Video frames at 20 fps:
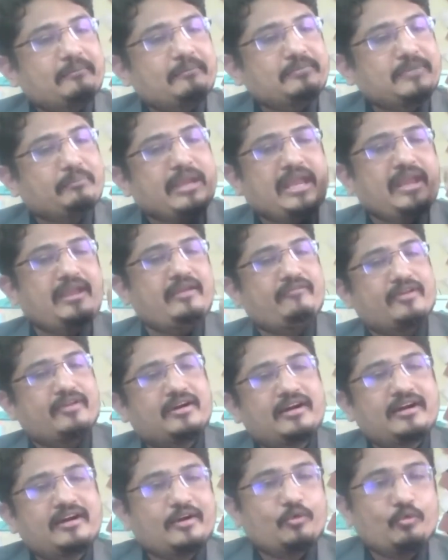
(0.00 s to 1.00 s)
the
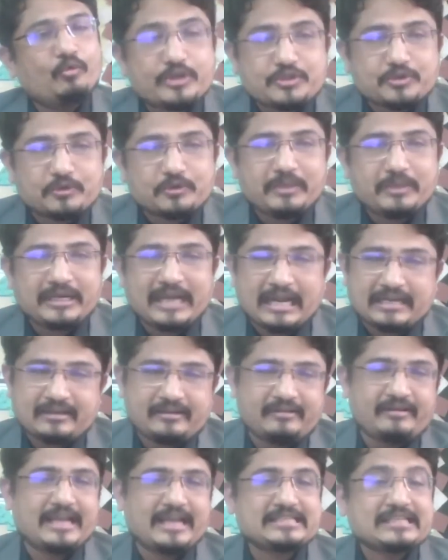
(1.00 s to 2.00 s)
behavior, which should be
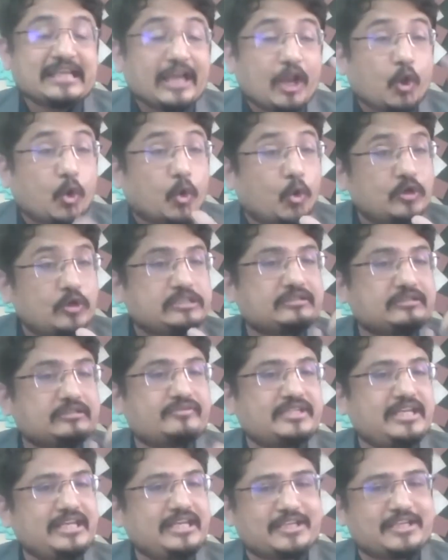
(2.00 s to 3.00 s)
categorized goals
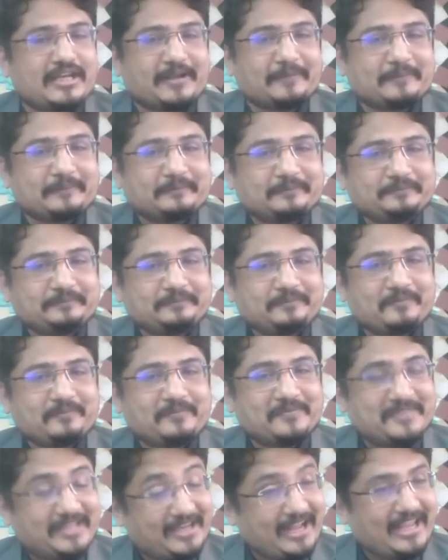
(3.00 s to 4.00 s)
of teaching.
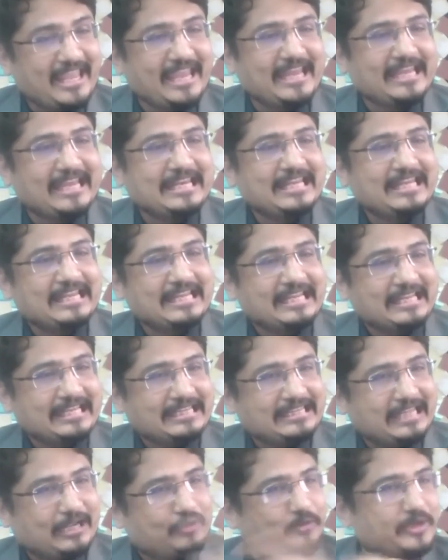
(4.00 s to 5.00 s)
Then again,
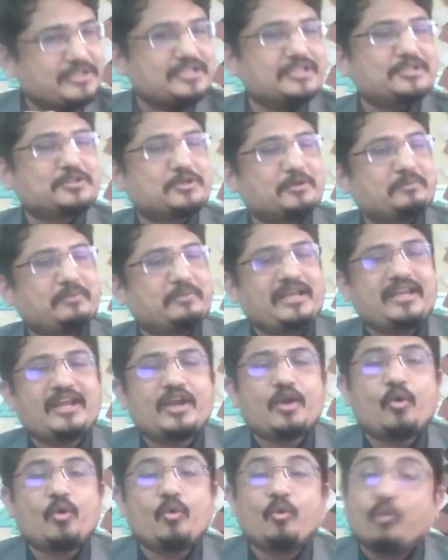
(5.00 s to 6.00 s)
the question should
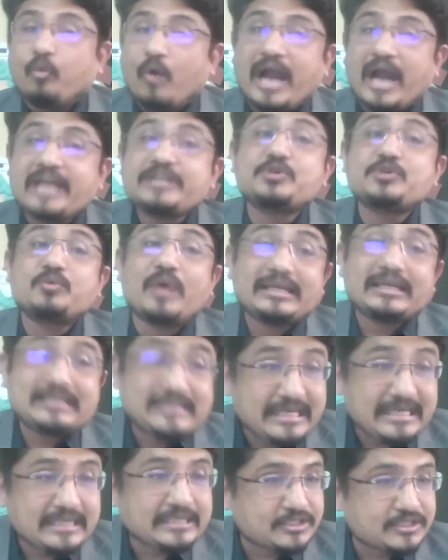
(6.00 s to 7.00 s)
be, why do I
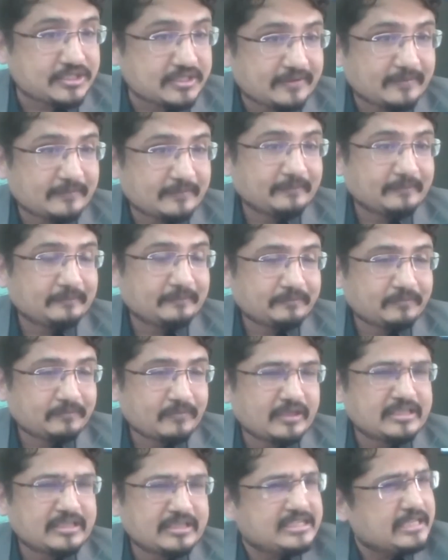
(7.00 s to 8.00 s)
teach?
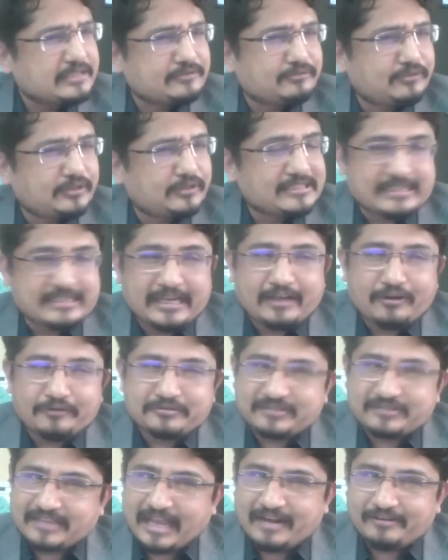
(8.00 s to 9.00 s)
Just for the sake of
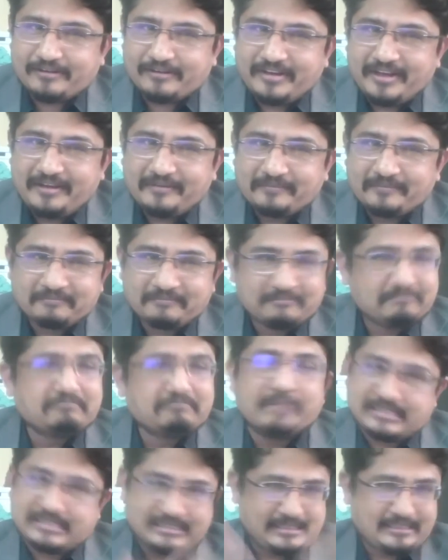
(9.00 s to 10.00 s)
salary?
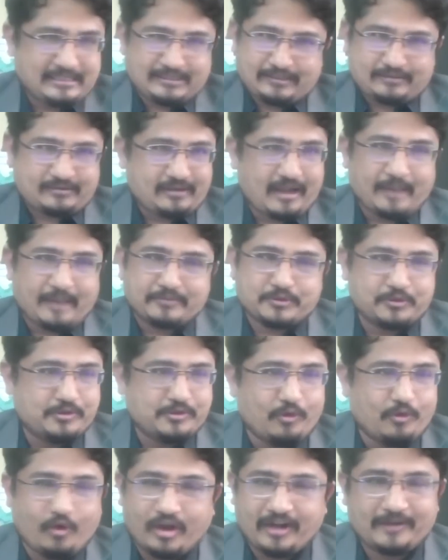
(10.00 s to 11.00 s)
Means this is up to
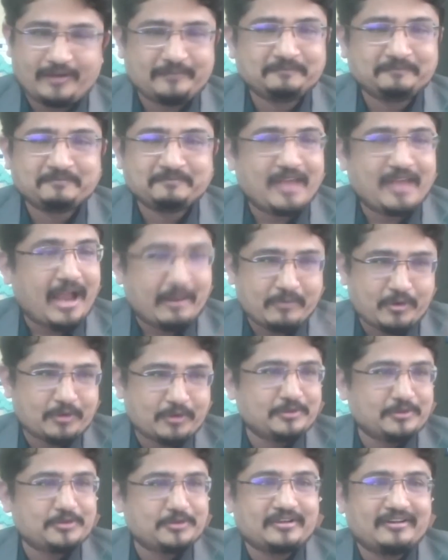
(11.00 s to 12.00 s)
you all. I'm not
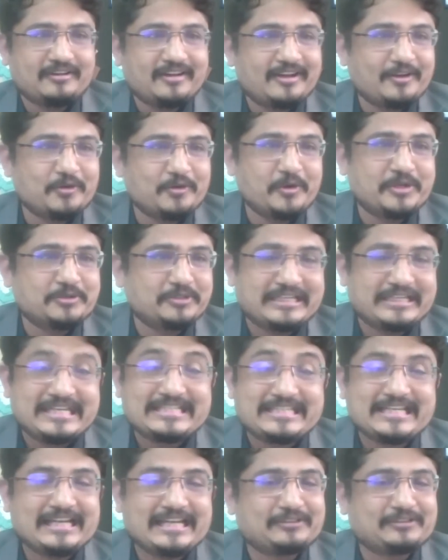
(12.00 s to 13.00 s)
going to go into the
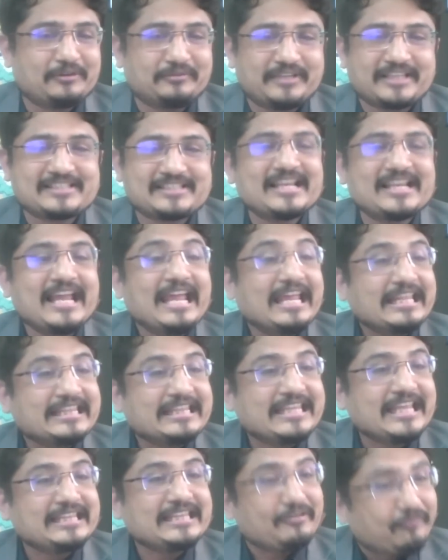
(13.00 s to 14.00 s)
details of this.
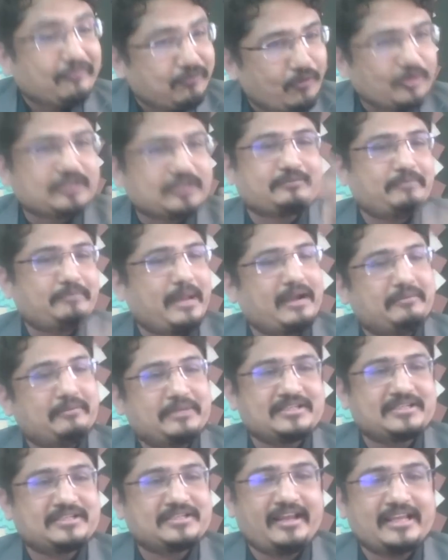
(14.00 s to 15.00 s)
Then the 4th
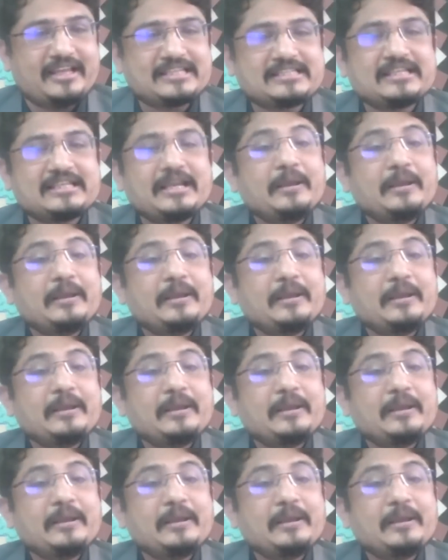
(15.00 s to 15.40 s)
parameter is